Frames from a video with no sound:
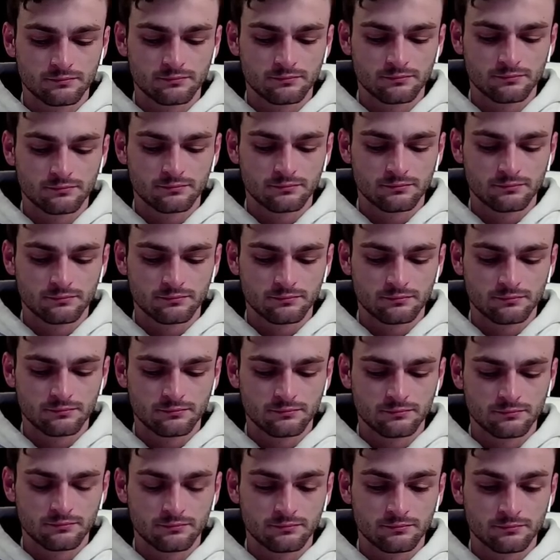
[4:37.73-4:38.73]

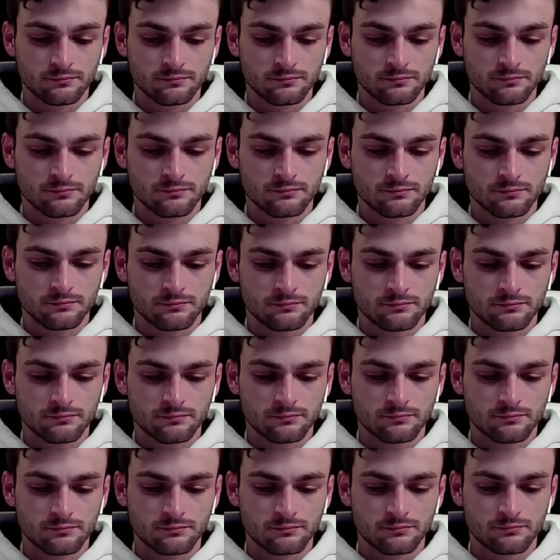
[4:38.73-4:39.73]

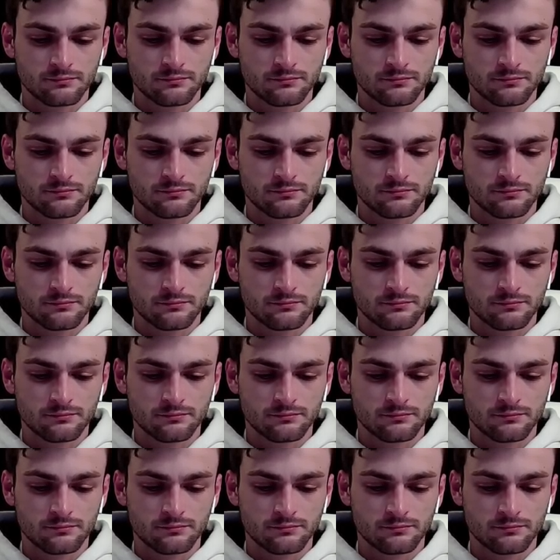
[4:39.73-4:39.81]
(silent)